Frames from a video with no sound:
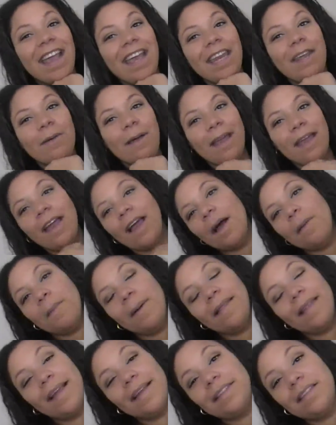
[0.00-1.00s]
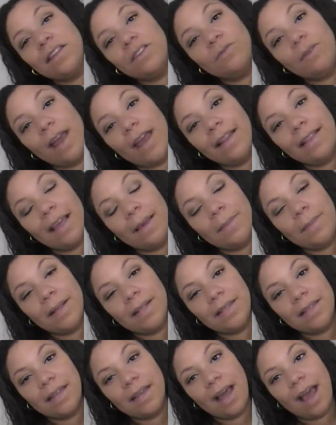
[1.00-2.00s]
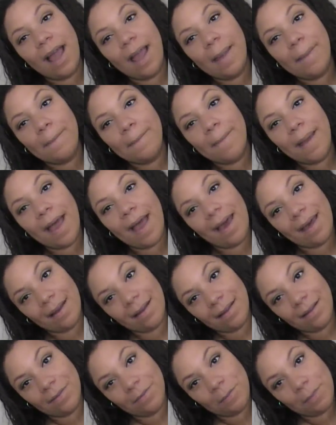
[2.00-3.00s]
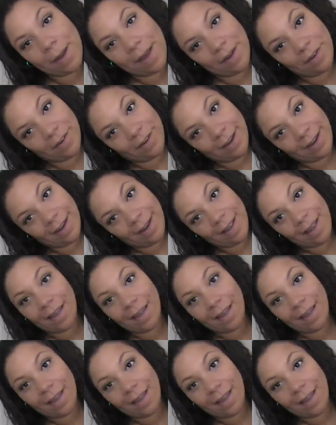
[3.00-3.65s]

anyway, my light's in red. That means that I'm out of battery.